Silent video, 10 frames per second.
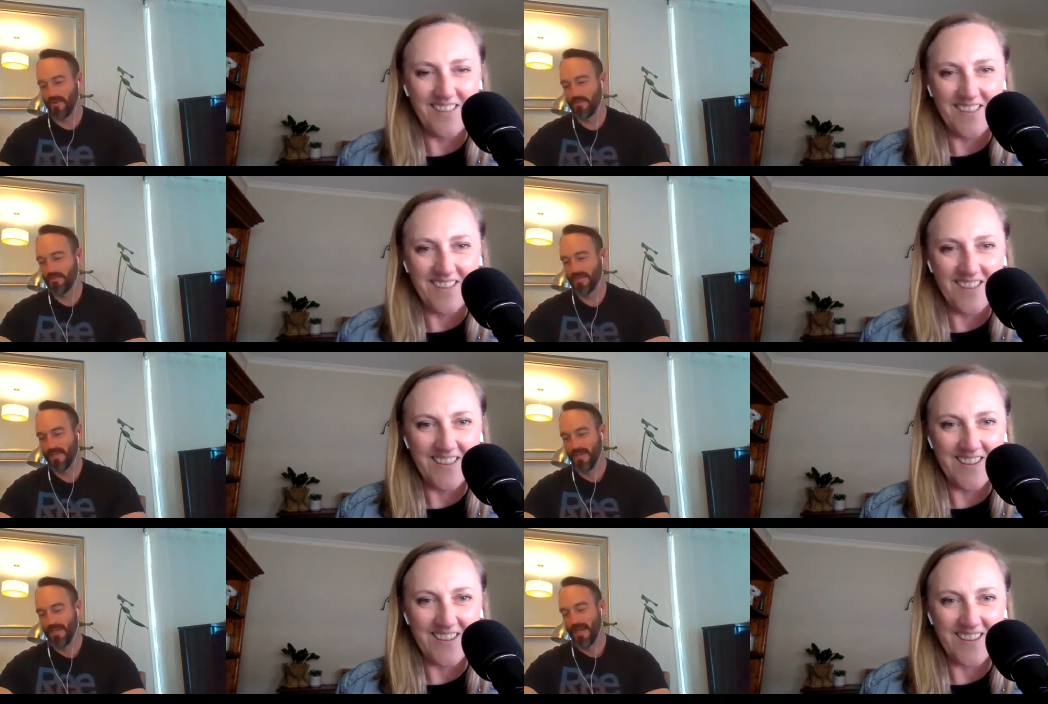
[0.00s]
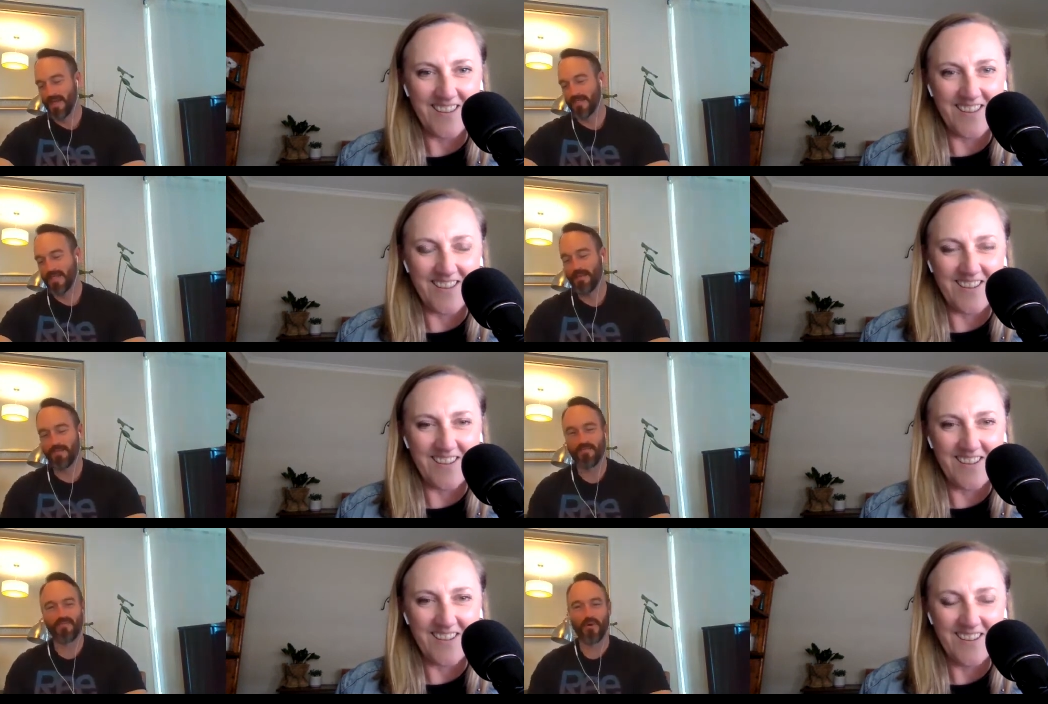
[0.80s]
Speaker 1: ice creams and to
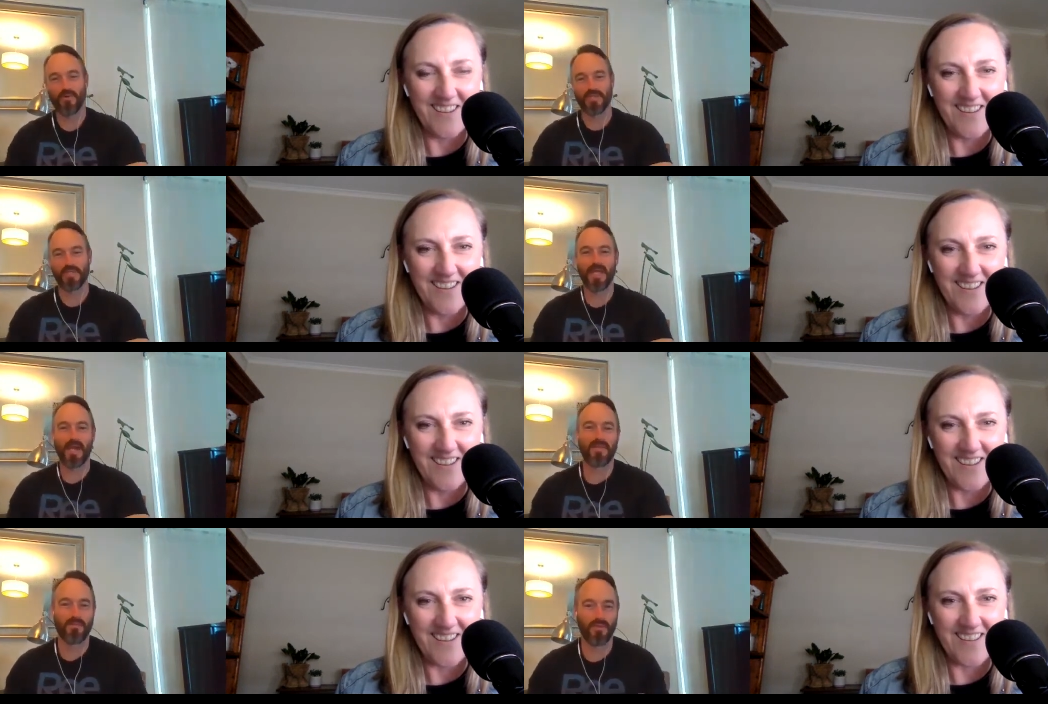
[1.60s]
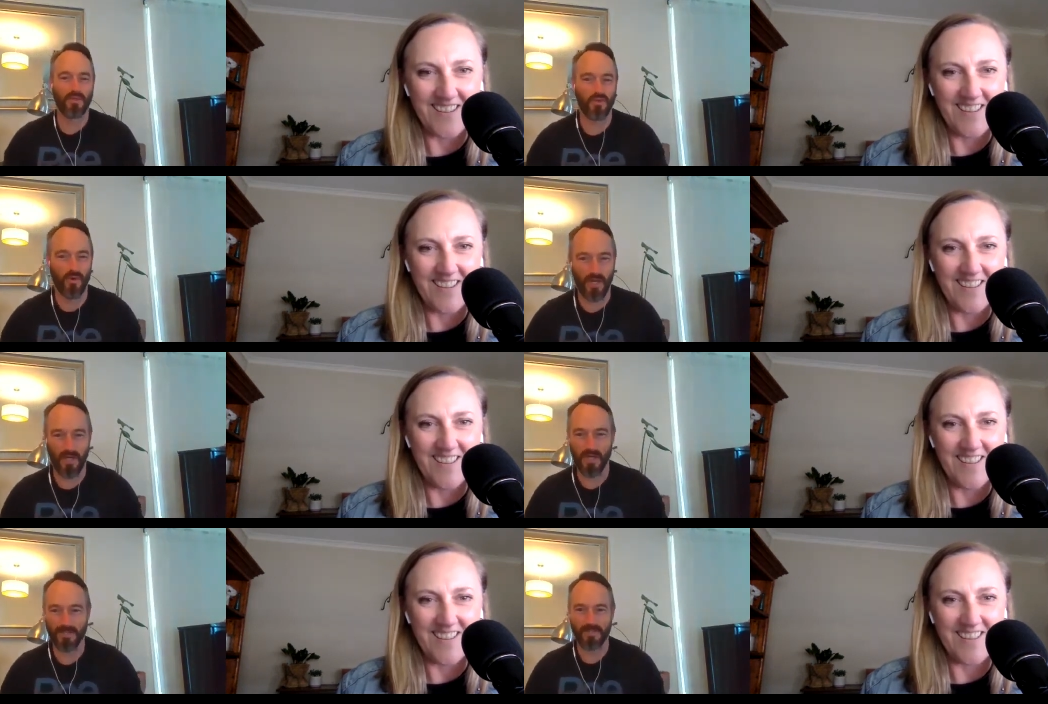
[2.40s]
keep them frozen he had them on
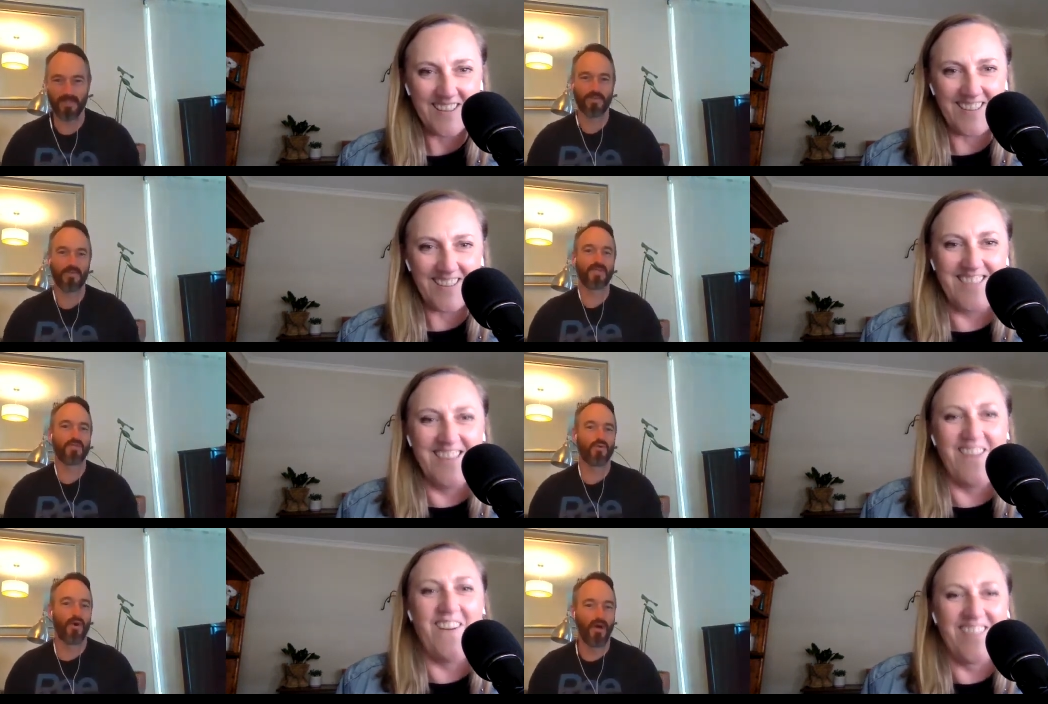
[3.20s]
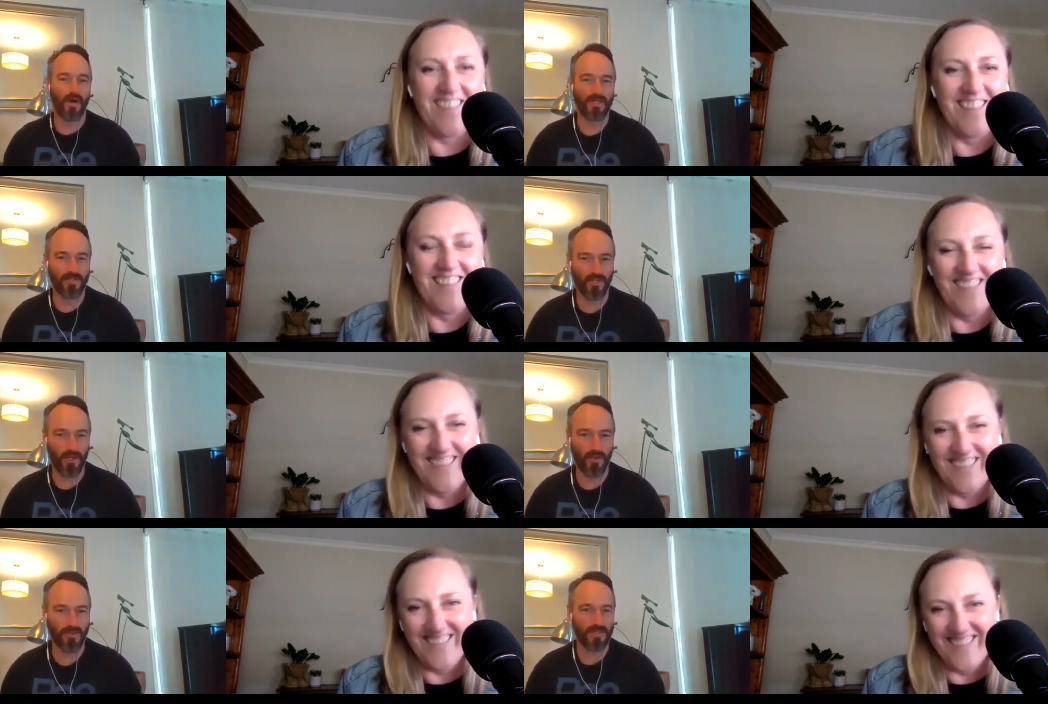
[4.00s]
dry ice so there's always dry ice
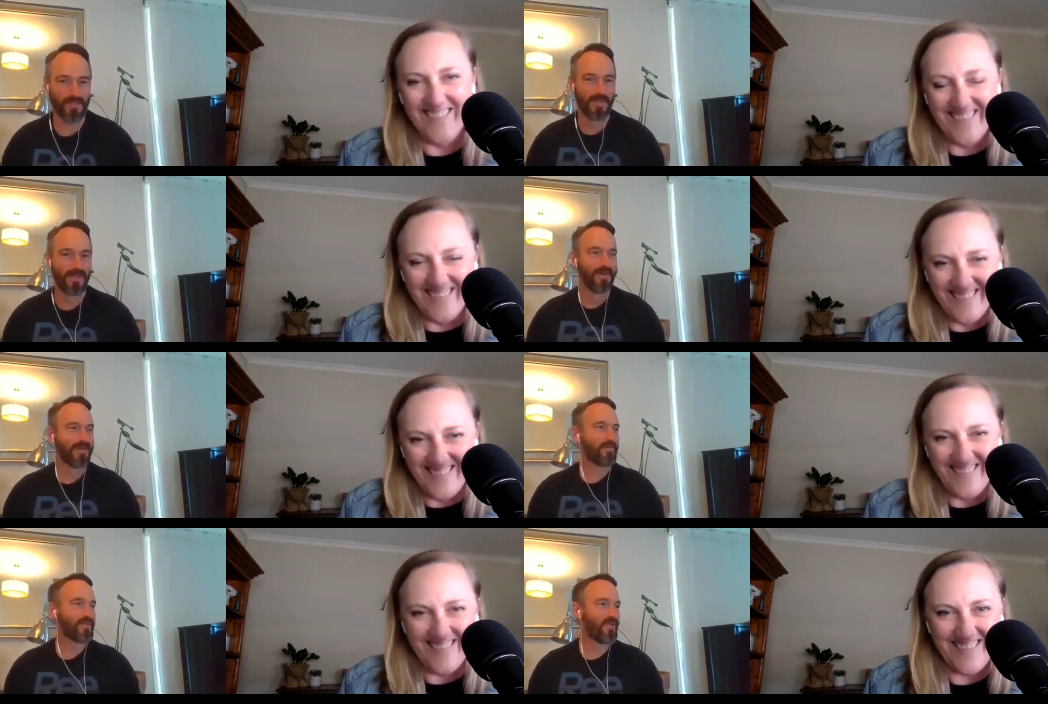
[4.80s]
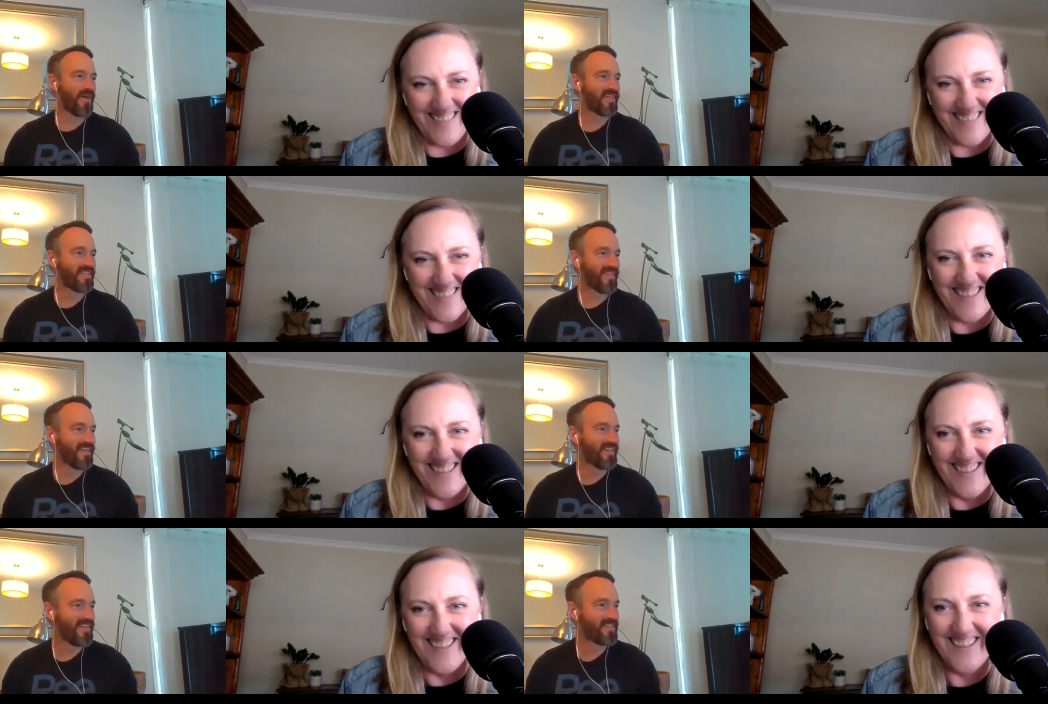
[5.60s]
jokes there was always
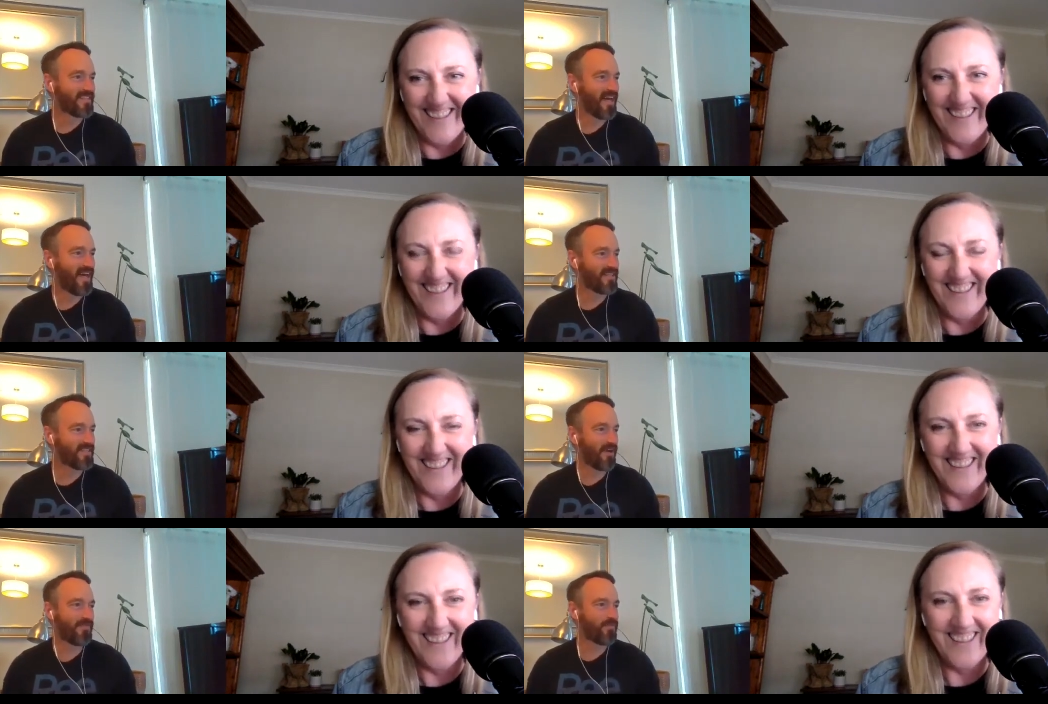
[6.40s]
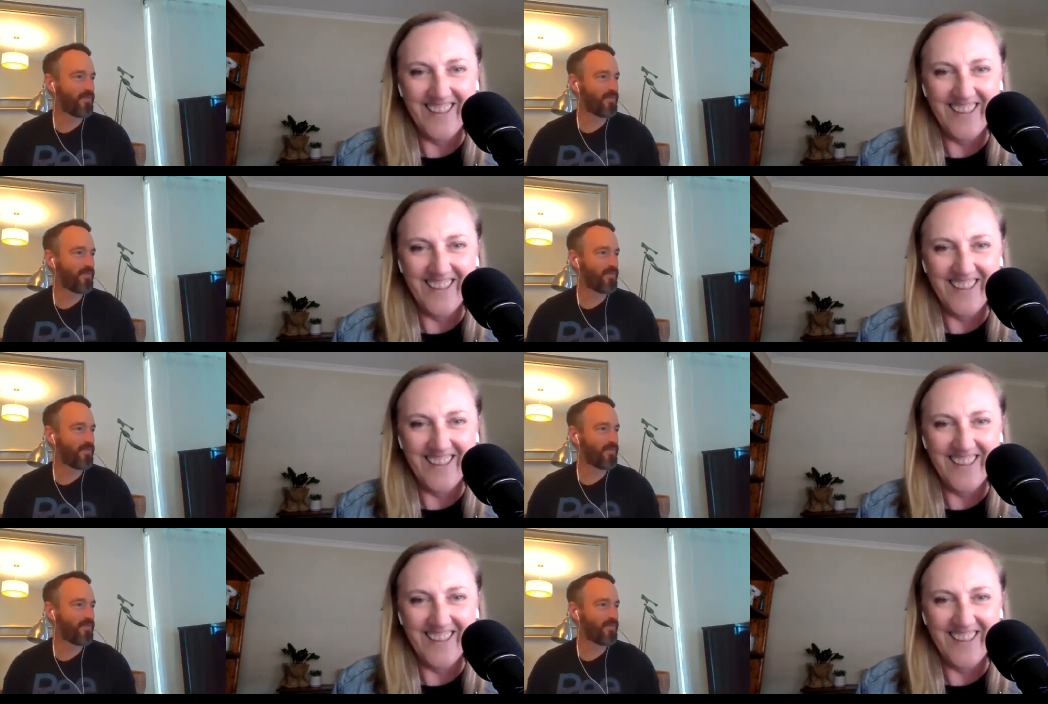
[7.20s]
the, his car uh,